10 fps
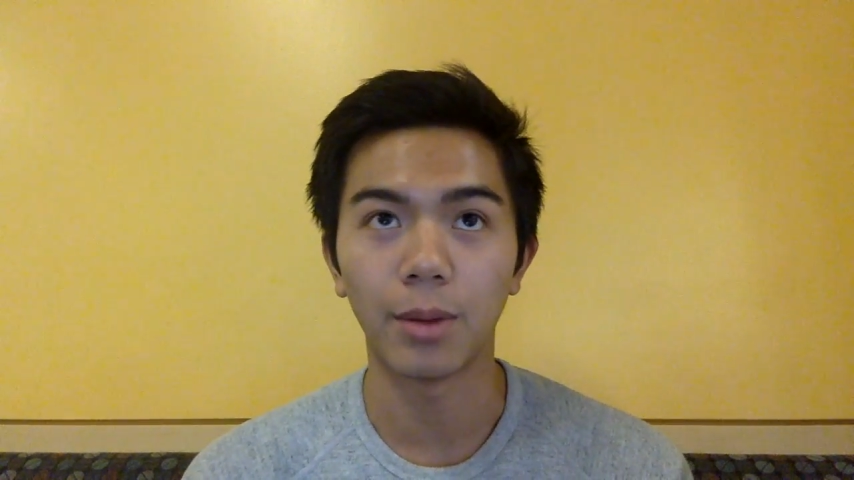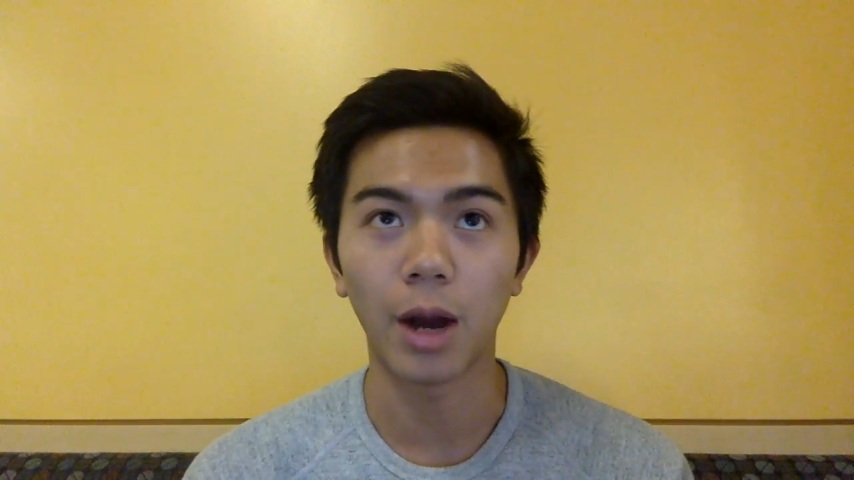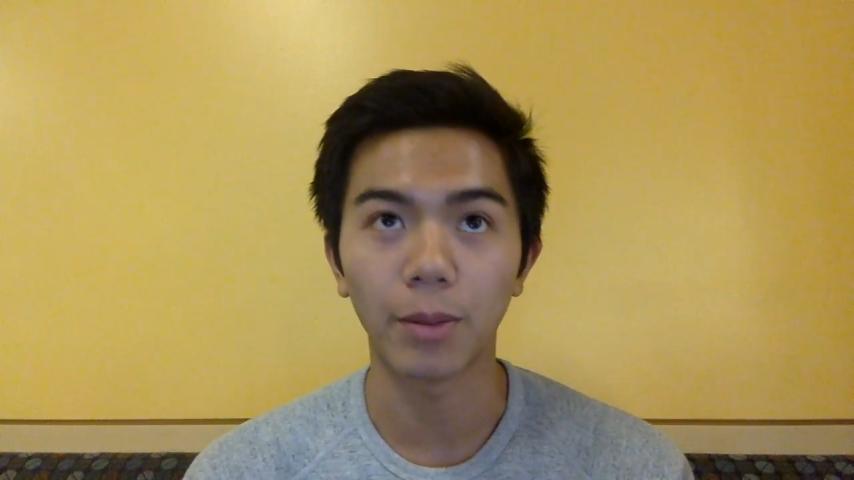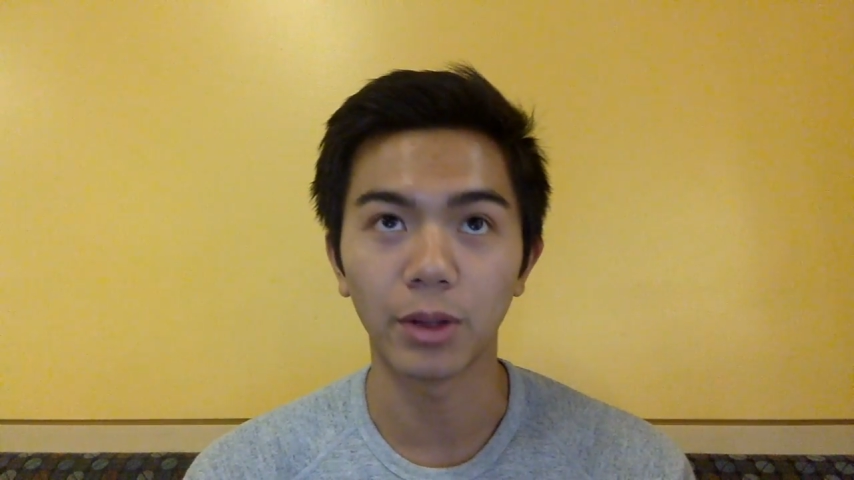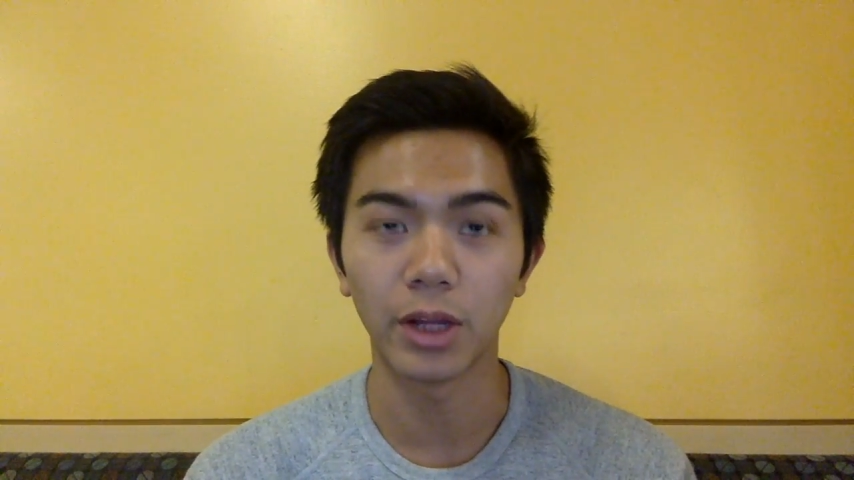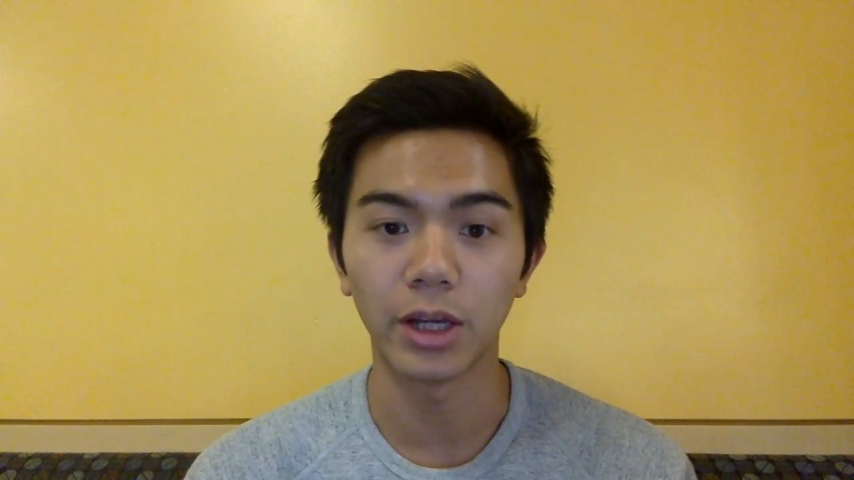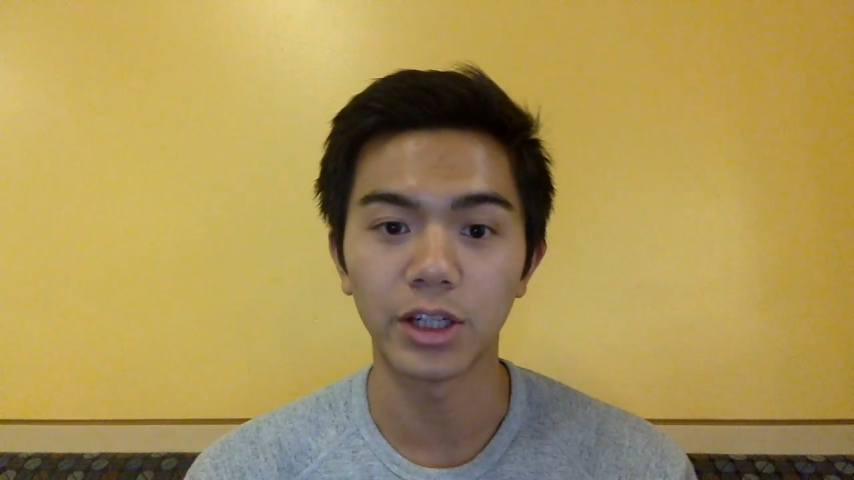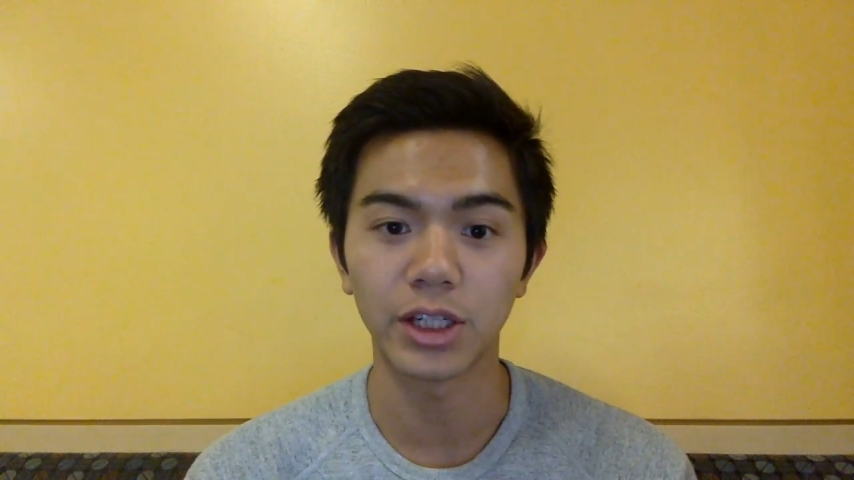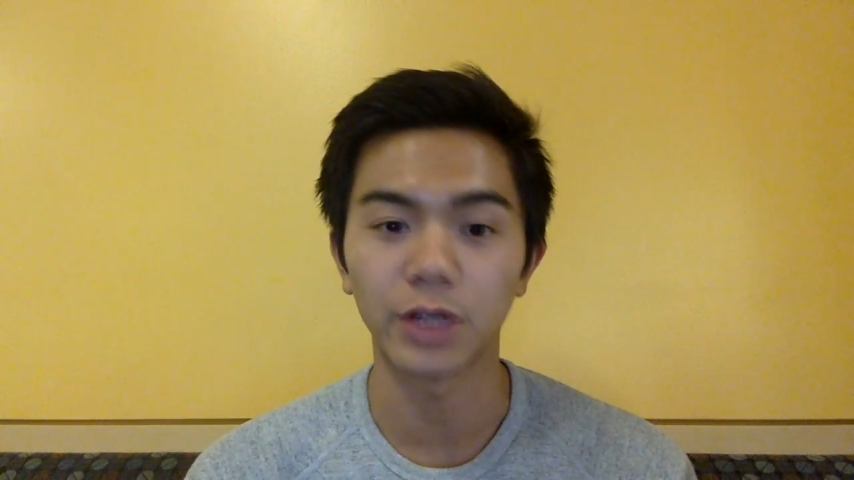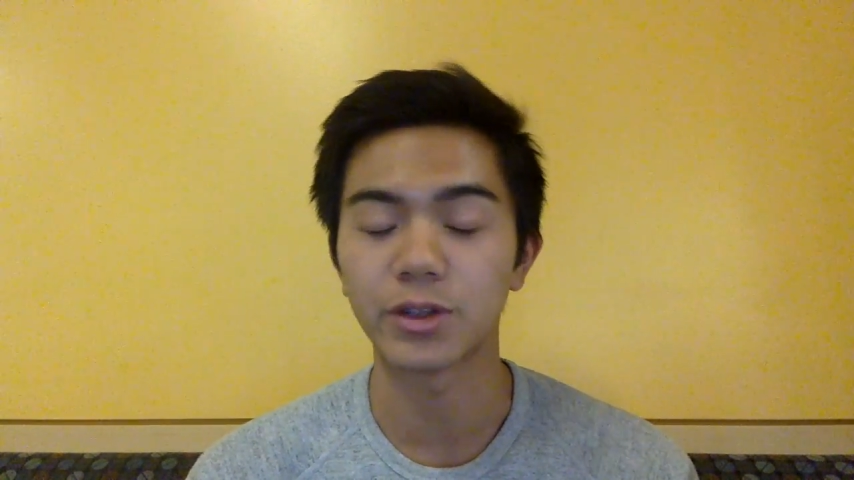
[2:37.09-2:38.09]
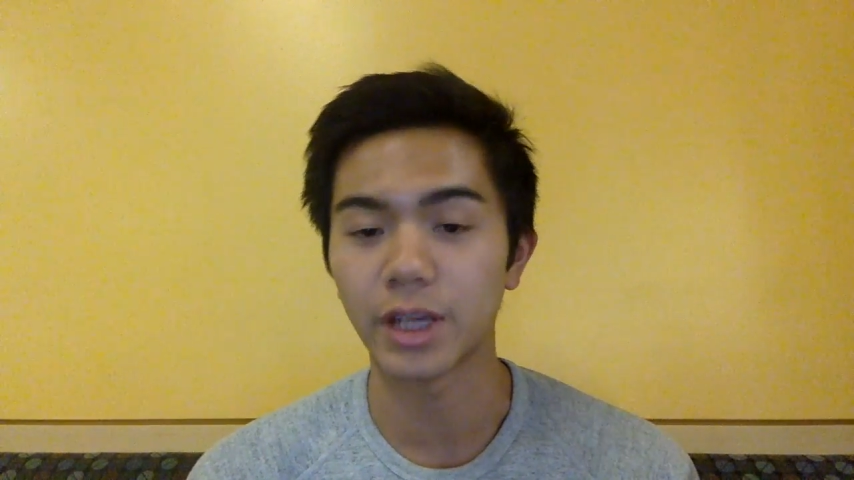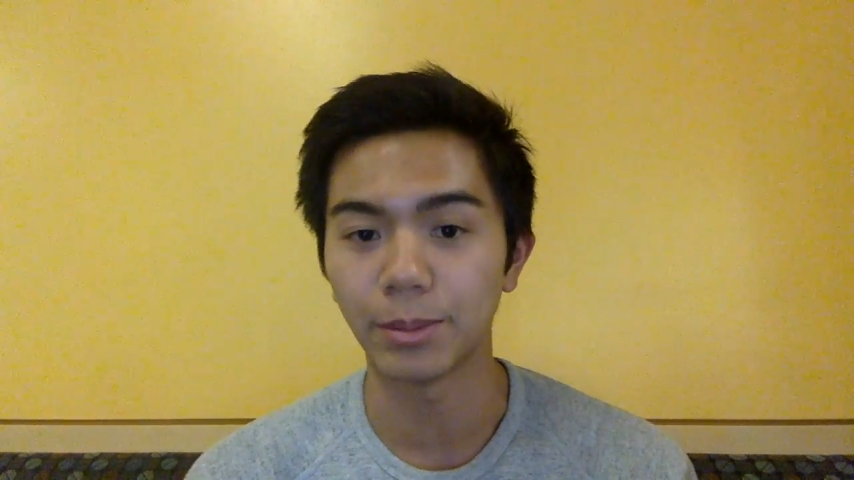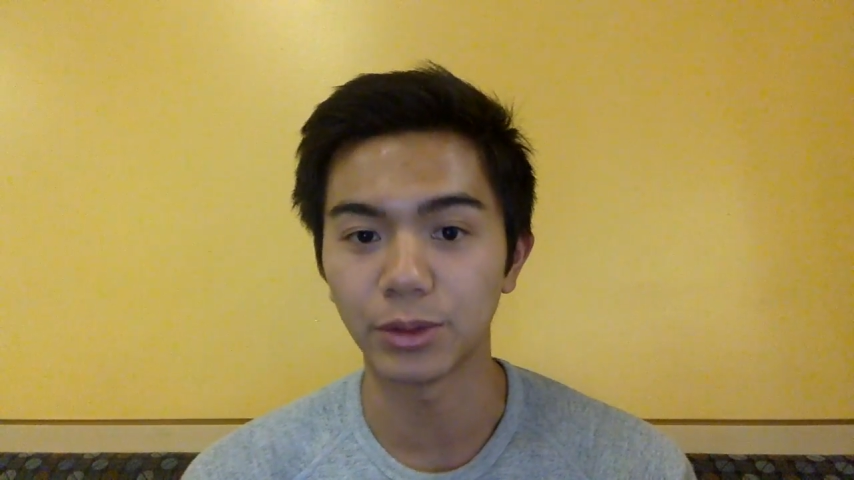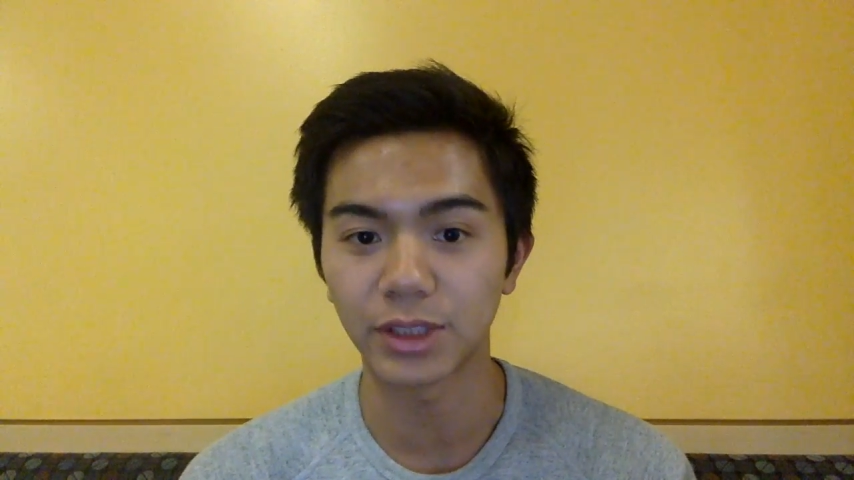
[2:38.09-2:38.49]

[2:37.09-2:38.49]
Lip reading: population or sample